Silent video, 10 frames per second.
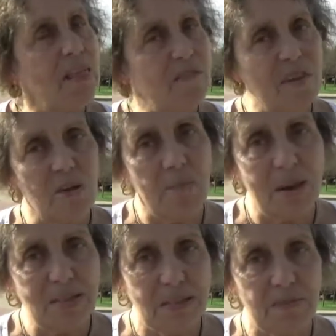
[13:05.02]
the very
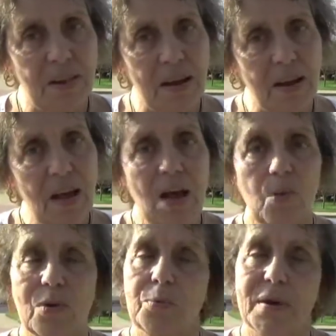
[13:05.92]
best of luck
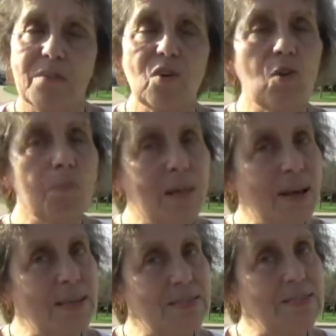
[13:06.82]
with whatever her
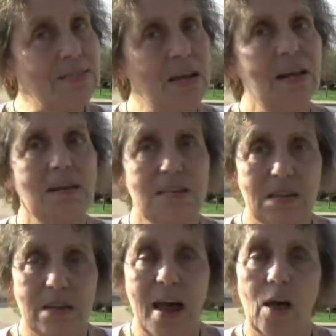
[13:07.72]
plight is
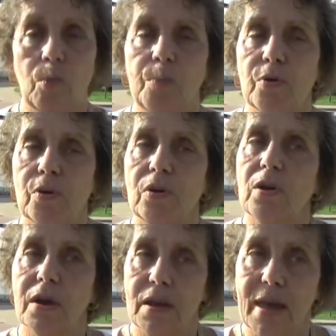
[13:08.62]
to help her
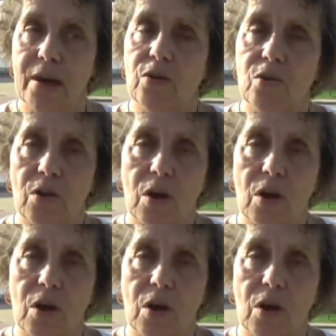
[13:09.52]
get her